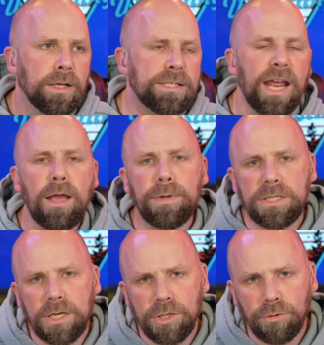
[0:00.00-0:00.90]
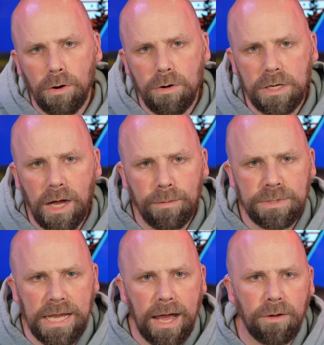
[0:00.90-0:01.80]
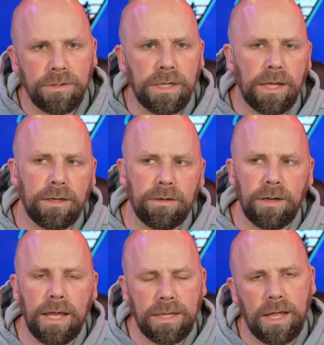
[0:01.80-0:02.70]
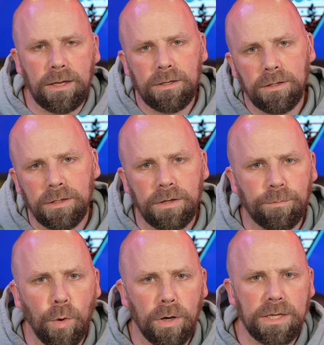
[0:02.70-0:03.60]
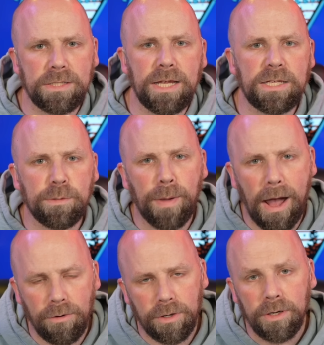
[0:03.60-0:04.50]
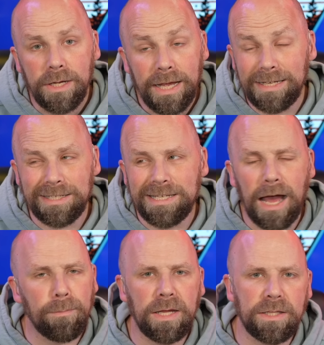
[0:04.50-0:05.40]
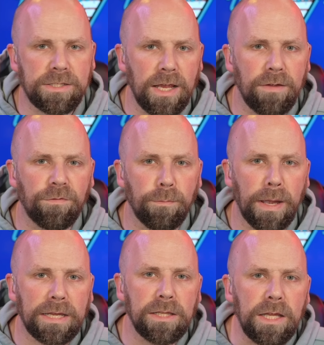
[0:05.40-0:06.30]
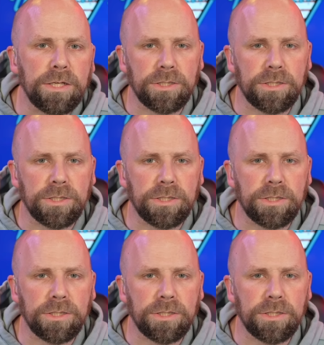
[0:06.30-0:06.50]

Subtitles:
Damage Control comes out, and then Liv Morgan takes a powder and does not make the save for Becky Lynch,